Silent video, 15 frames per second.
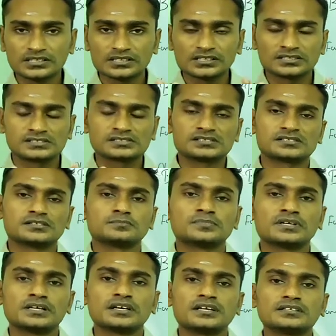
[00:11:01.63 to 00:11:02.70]
syrup,
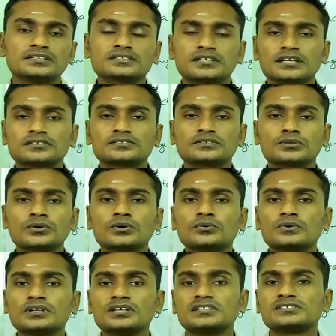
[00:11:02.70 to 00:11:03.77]
and it can grow well
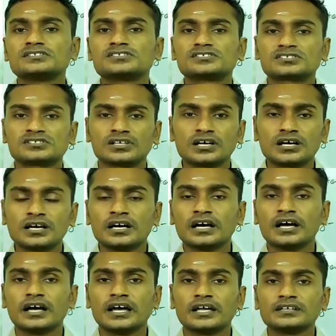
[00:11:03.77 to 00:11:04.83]
in straw
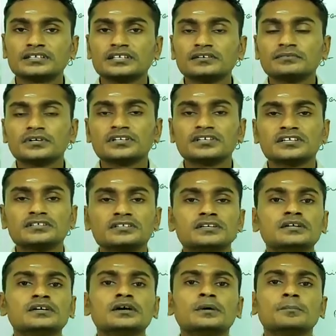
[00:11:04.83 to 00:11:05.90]
and even in
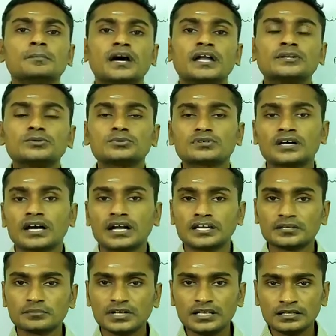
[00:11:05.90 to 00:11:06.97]
manure,
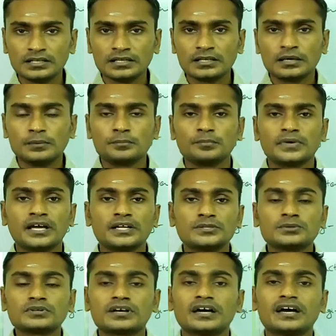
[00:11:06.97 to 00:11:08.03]
animal manure,
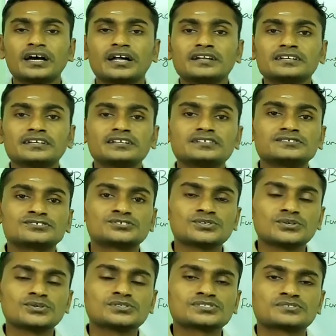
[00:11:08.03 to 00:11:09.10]
and it
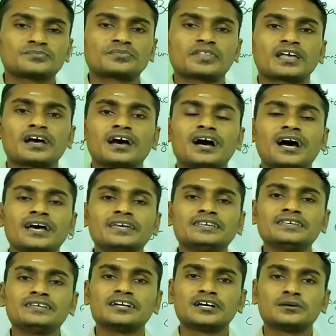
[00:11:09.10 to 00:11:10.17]
shows high
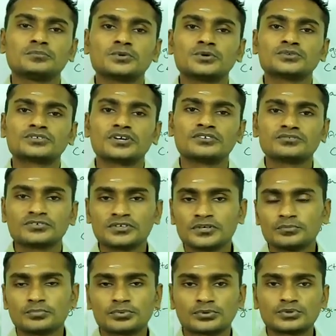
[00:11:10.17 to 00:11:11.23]
amount of
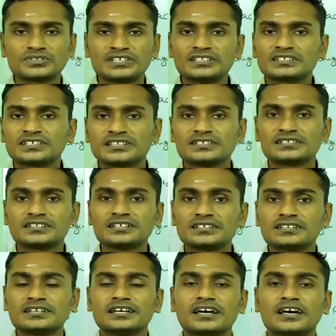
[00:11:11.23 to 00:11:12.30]
protein content
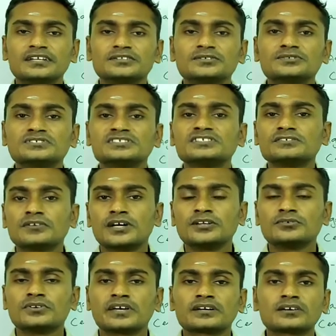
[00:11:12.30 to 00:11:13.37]
and nutritive value
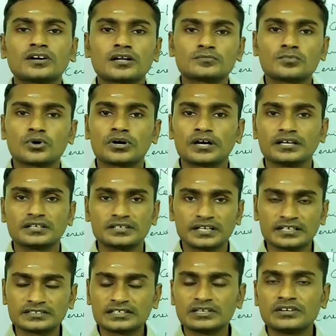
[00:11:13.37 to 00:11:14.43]
like carbohydrate,
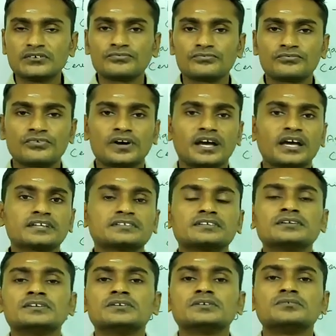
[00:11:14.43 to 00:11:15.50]
fat,
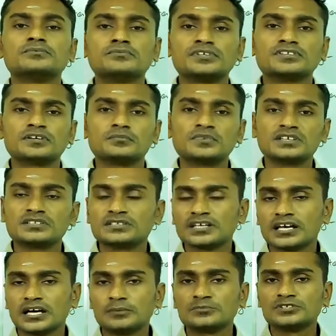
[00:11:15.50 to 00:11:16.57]
vitamin,
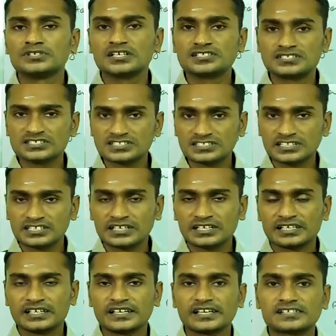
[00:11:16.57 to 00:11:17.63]
amino acids,
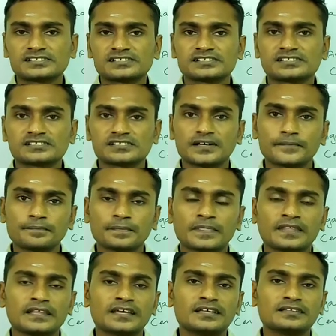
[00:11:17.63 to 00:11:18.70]
etc.
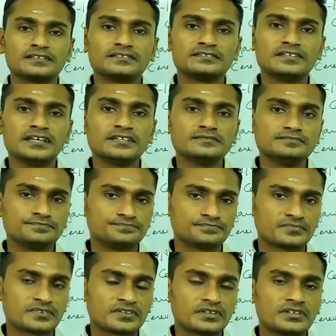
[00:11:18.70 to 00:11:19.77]
Then
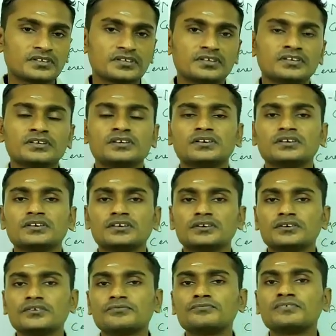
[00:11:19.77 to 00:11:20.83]

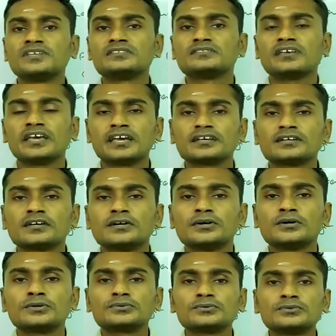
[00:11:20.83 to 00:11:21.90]
if we take
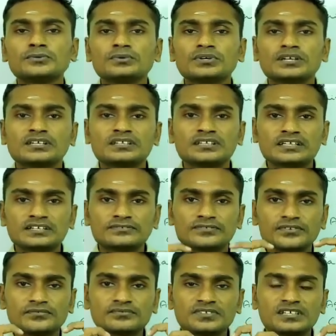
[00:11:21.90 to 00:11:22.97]

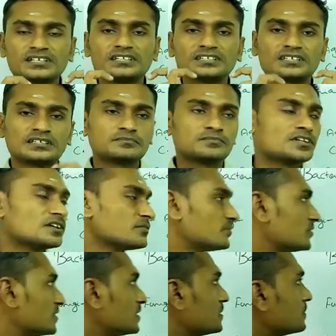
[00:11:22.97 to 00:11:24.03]
250 gram of
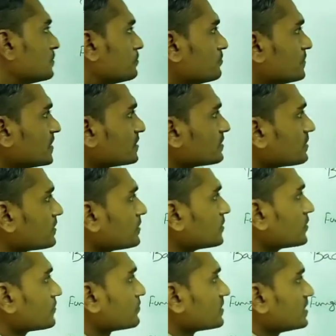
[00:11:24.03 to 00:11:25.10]

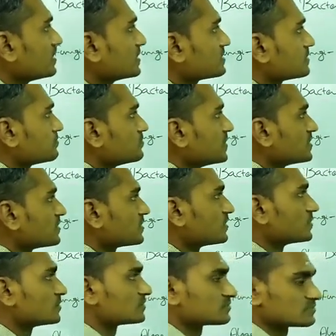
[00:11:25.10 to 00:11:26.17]
Methylophilus
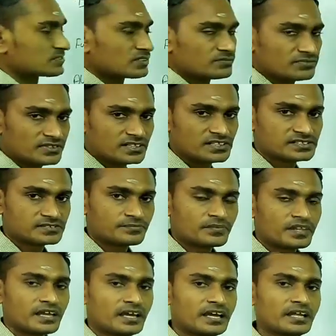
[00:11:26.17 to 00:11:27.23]
methylotrophus
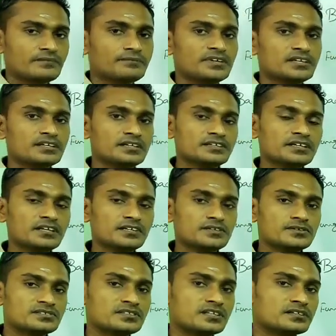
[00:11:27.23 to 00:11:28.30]
and we introduce
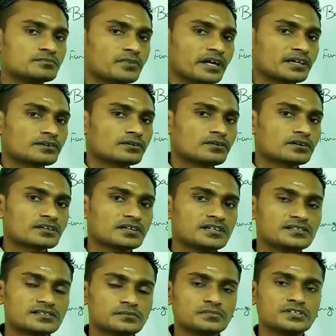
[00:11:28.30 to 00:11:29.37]
that
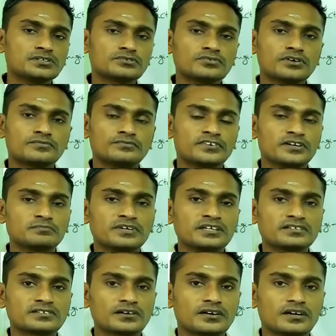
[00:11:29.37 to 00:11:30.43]
microorganism into a
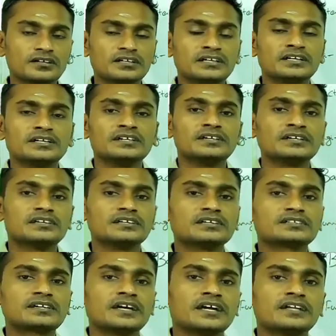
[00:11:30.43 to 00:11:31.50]
fermenter, it
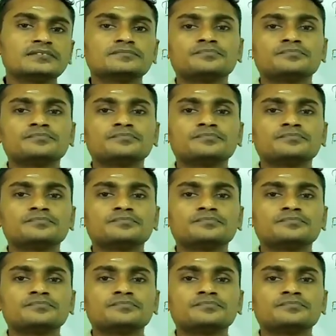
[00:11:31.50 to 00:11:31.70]
can